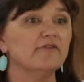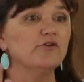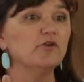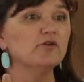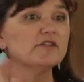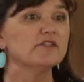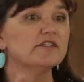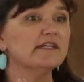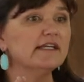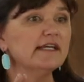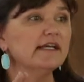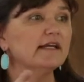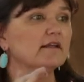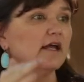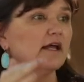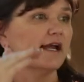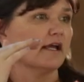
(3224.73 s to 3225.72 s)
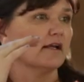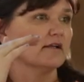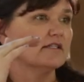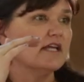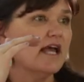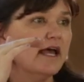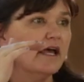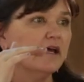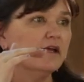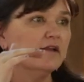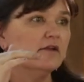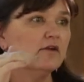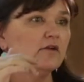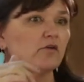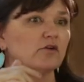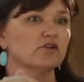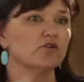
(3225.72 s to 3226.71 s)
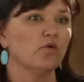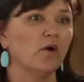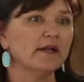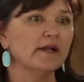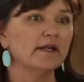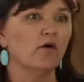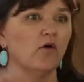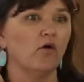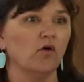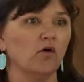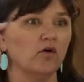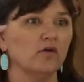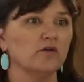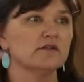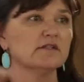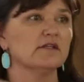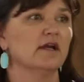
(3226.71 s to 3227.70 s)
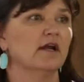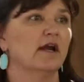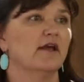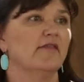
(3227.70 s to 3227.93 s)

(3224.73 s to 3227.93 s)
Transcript: If you see like ten or twenty holes,